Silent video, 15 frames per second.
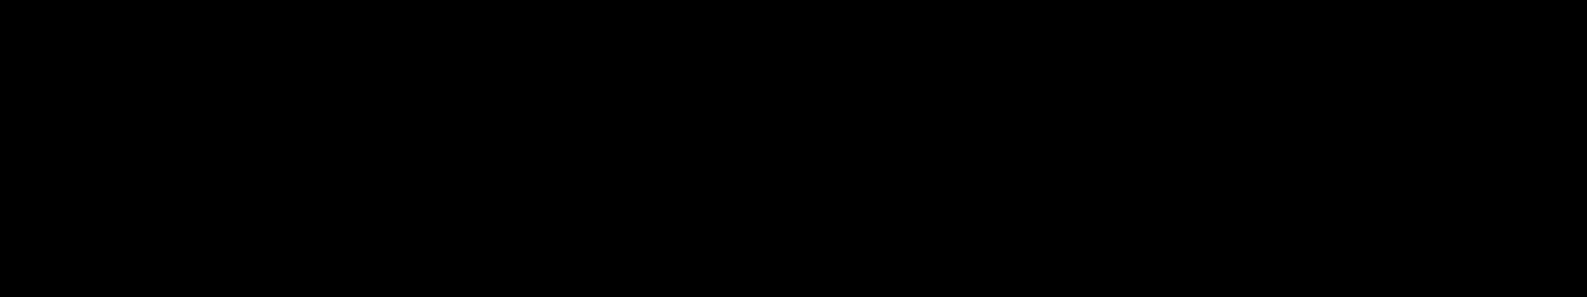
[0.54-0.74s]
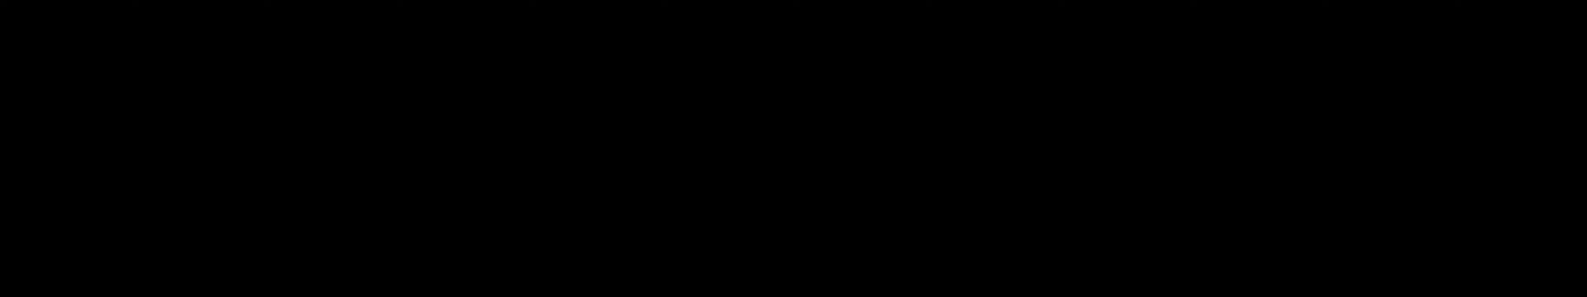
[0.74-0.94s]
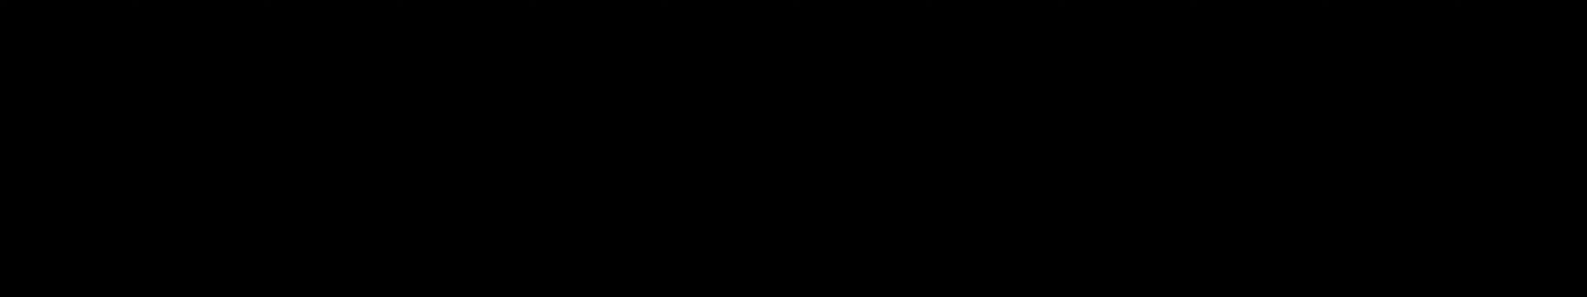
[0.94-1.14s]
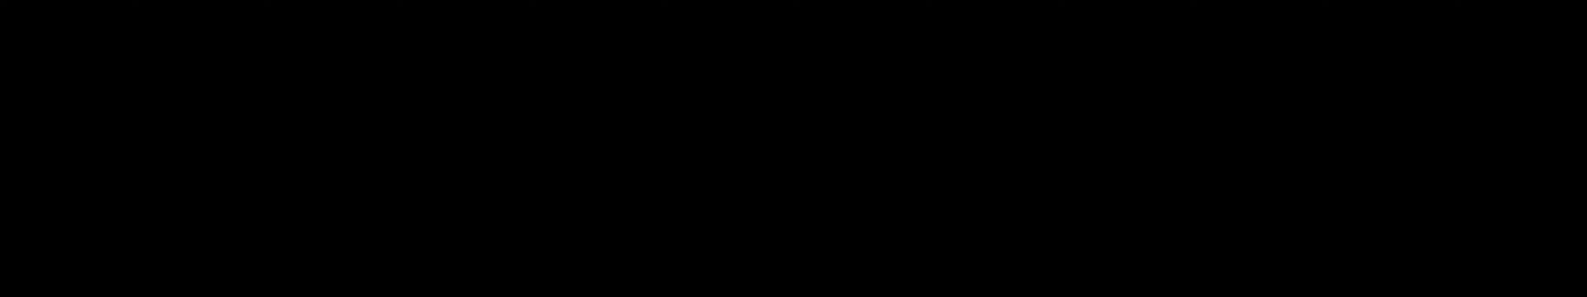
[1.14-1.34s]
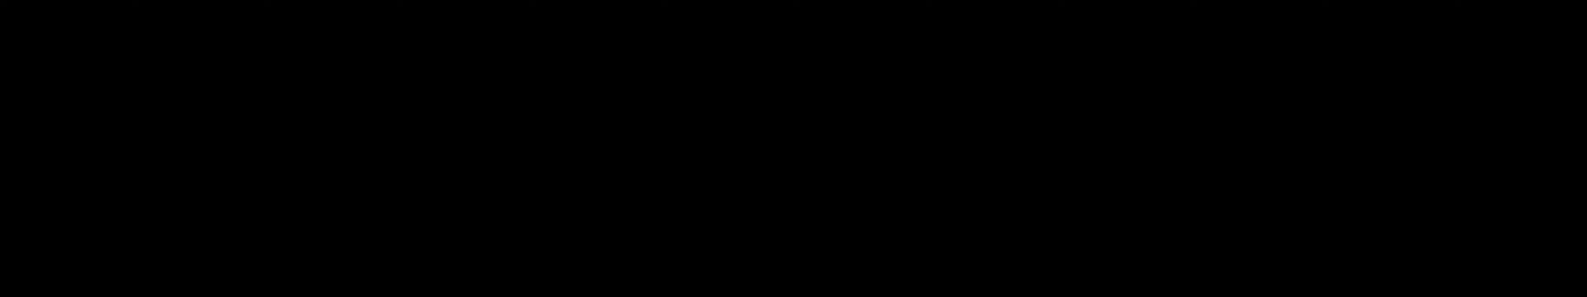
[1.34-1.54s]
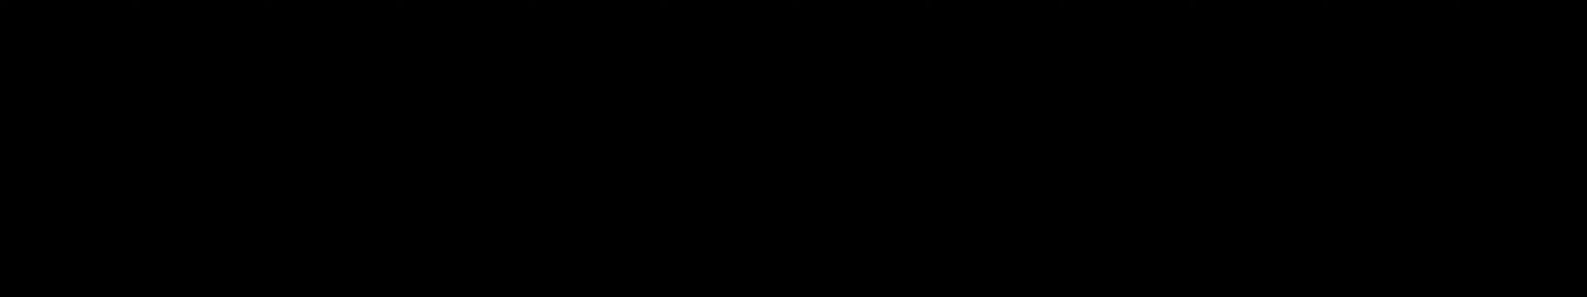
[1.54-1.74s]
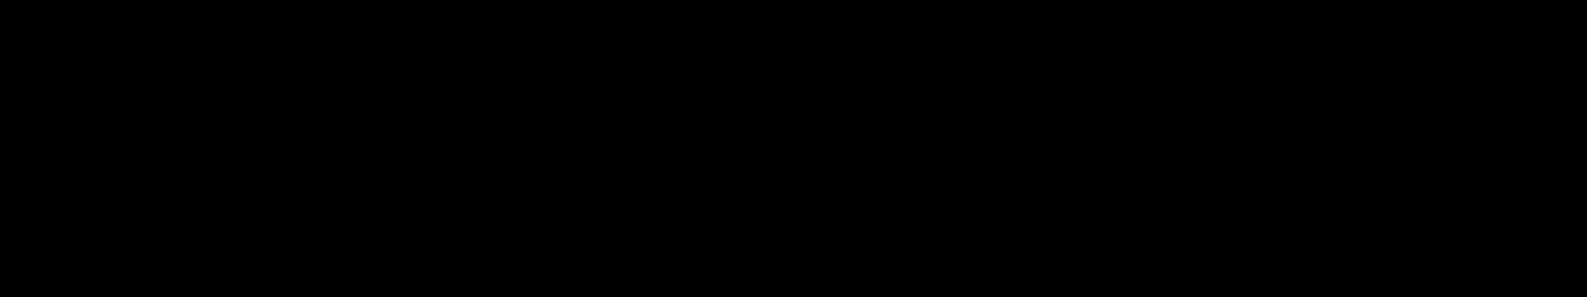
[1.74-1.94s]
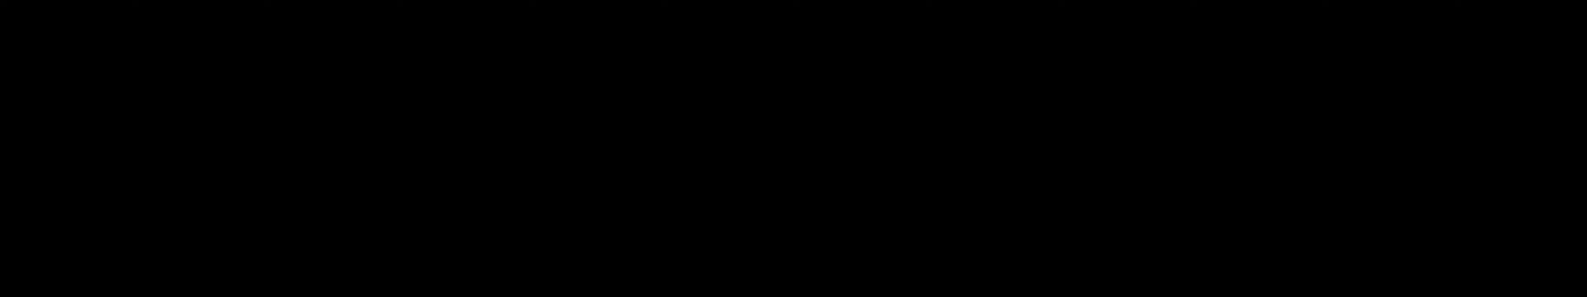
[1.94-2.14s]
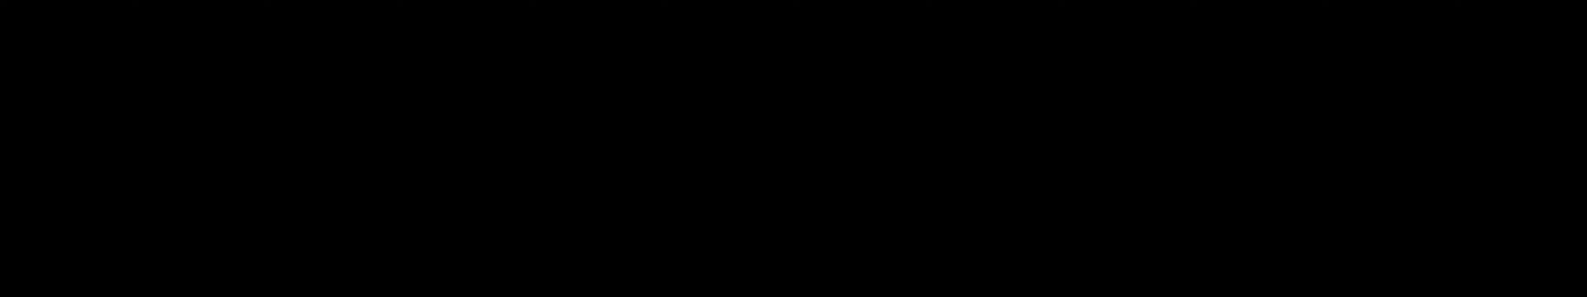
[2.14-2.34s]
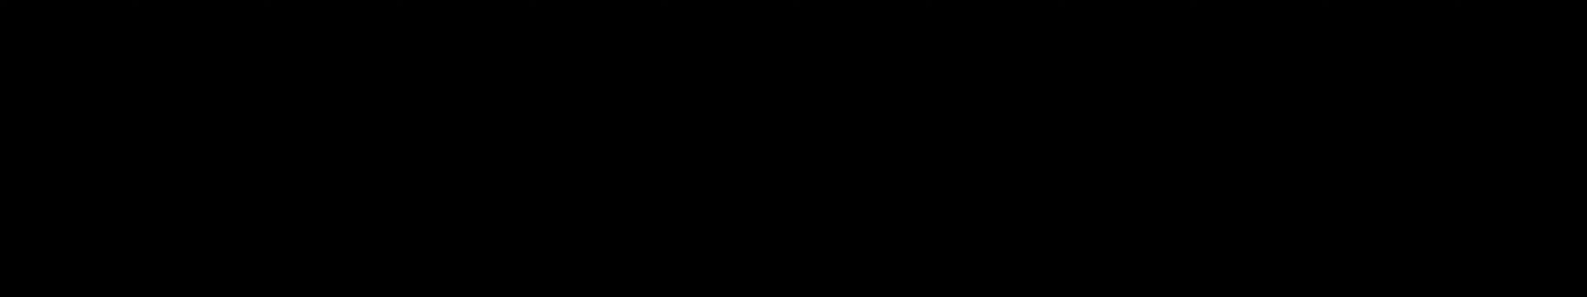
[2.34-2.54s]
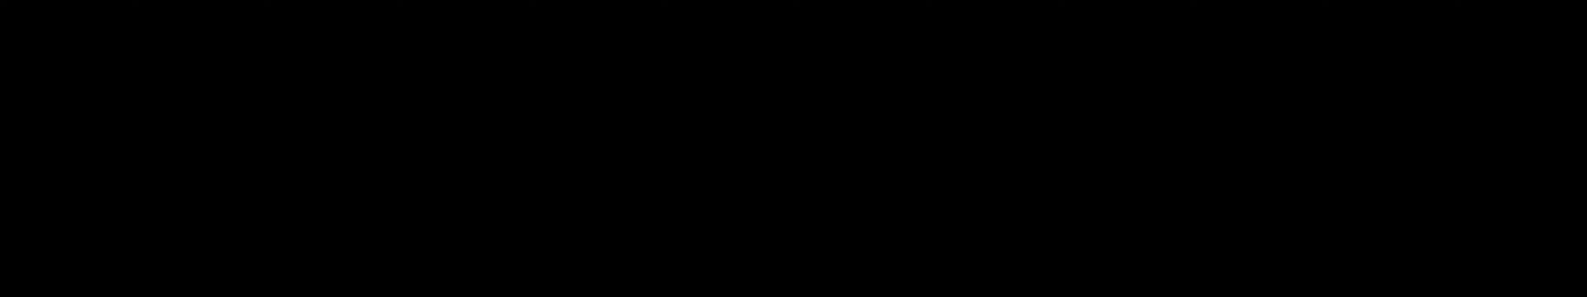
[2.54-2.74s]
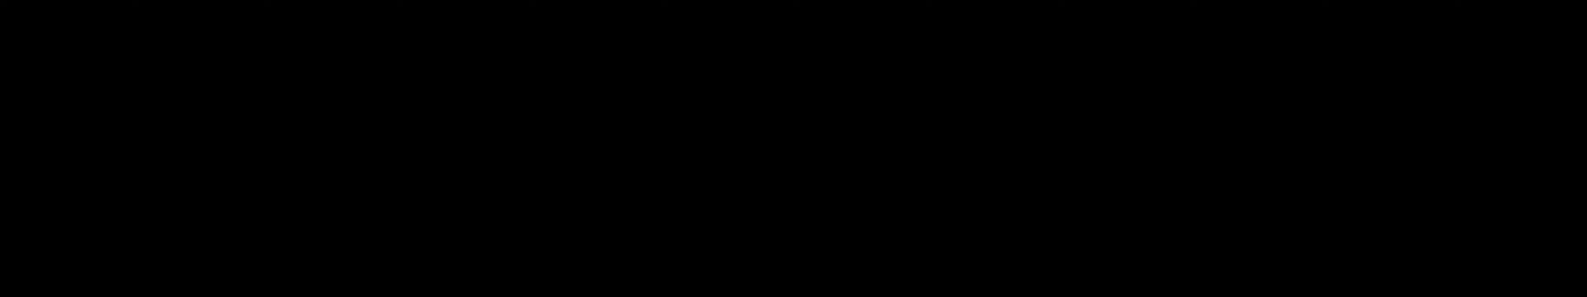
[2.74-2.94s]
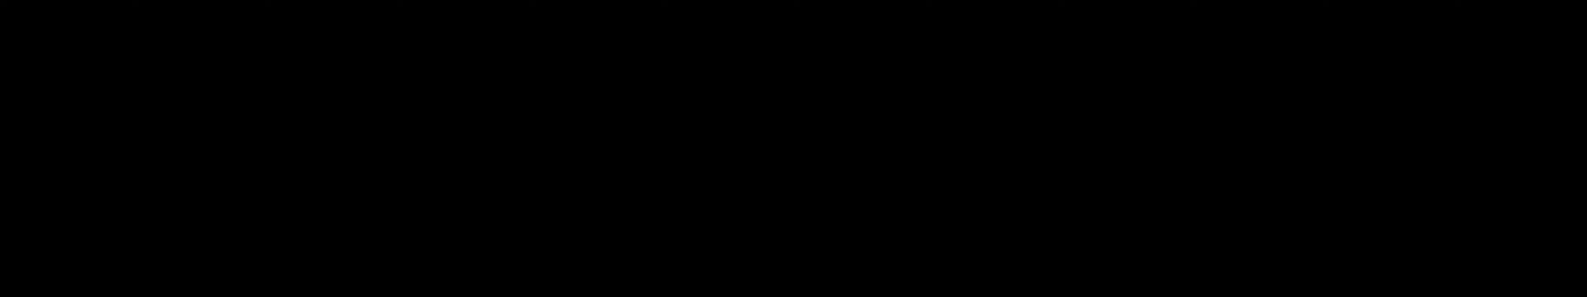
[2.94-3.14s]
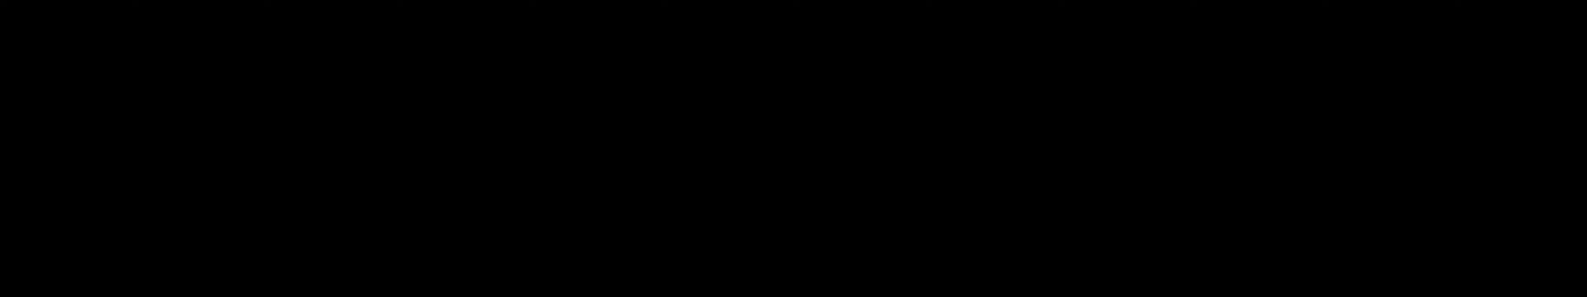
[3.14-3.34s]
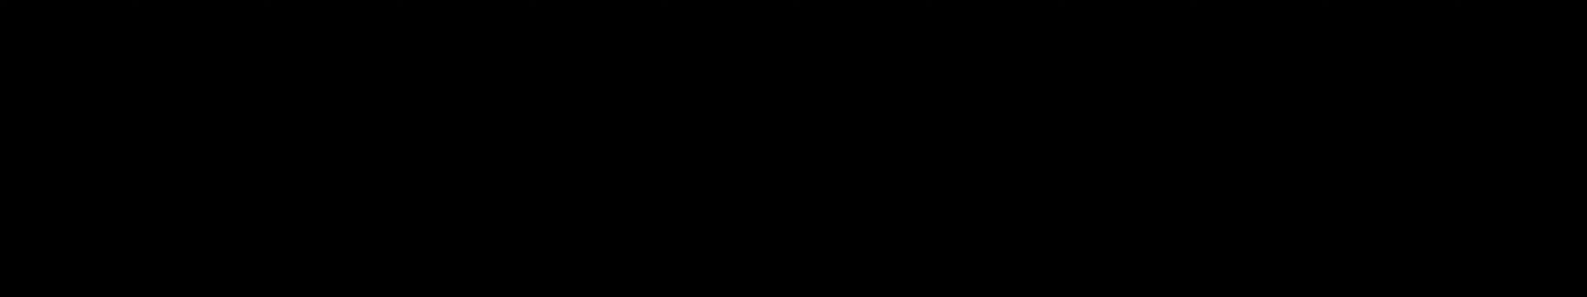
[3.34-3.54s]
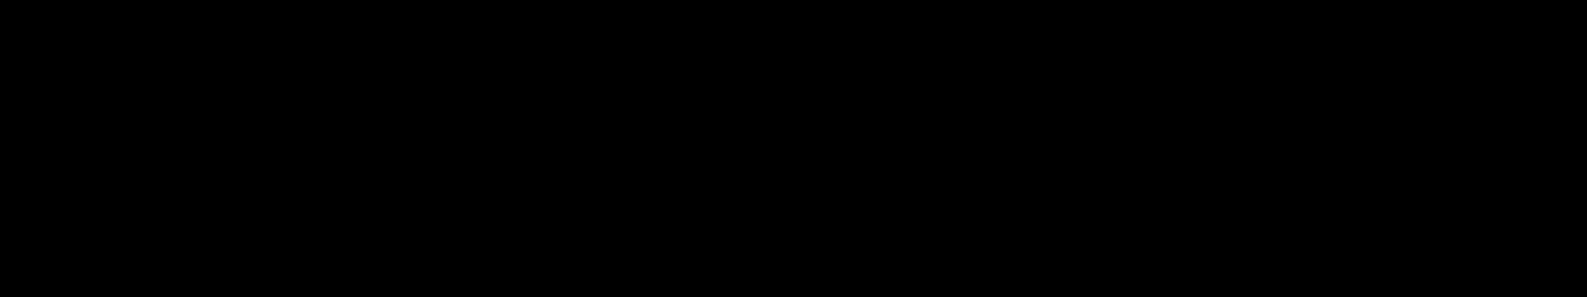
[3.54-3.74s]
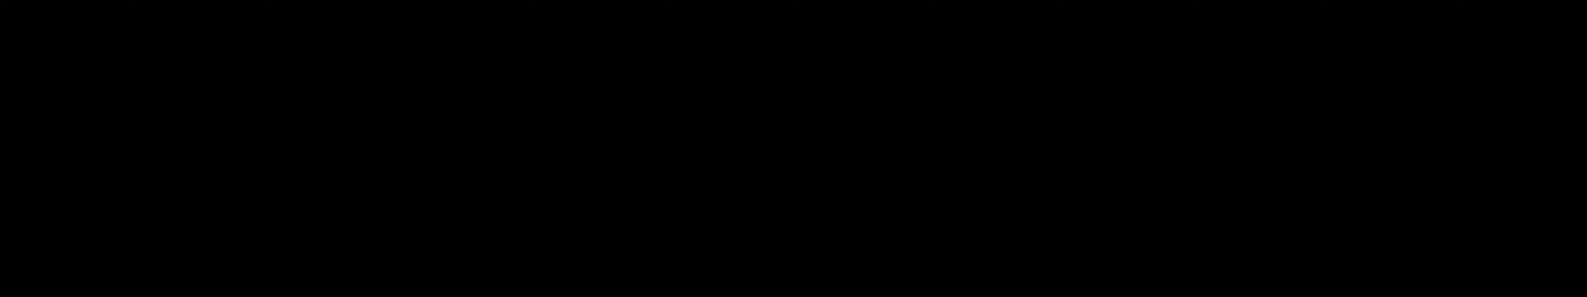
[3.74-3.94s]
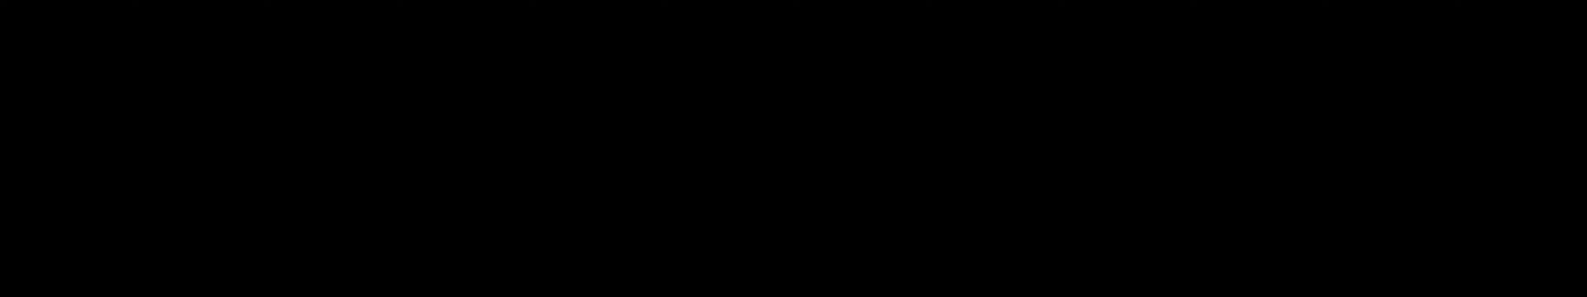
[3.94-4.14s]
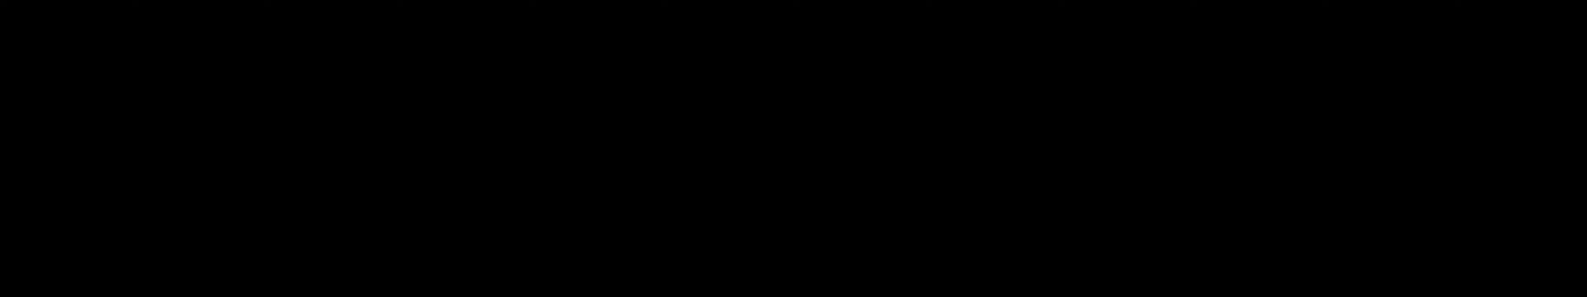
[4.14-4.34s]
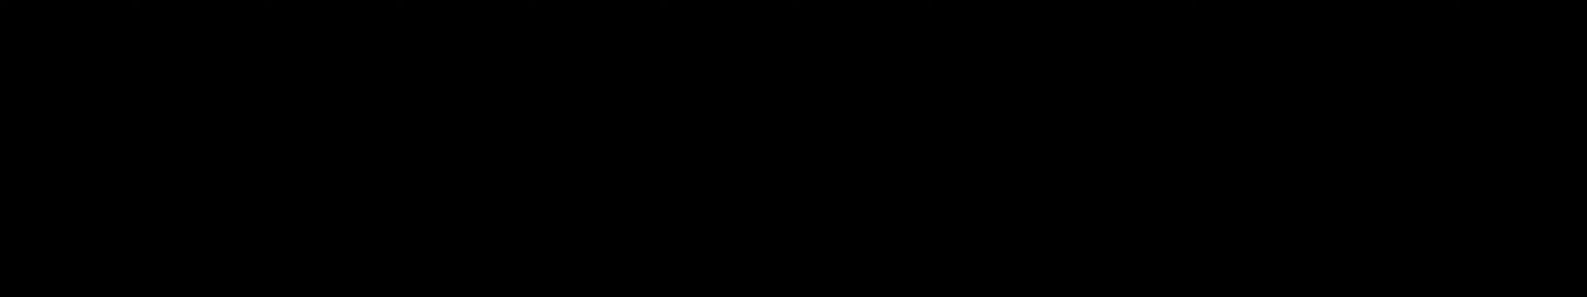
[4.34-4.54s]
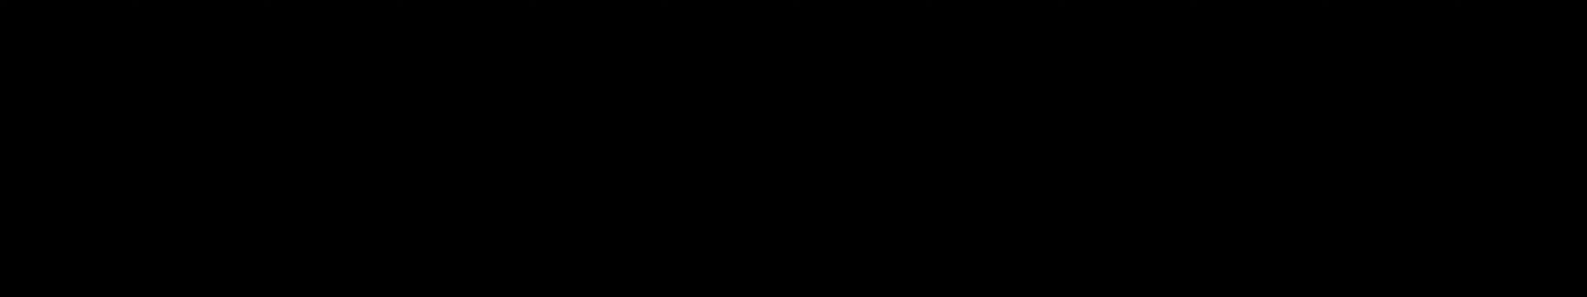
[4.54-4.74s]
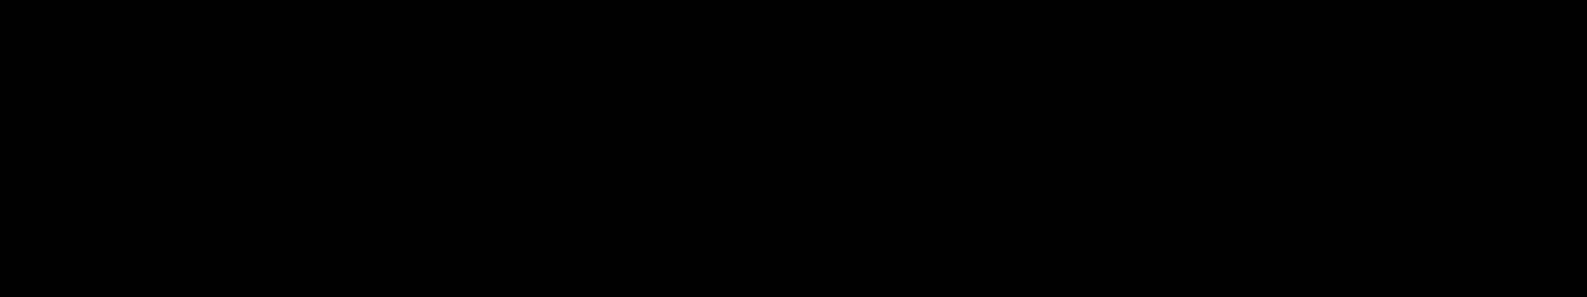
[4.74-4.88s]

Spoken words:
[unreadable: no face in view]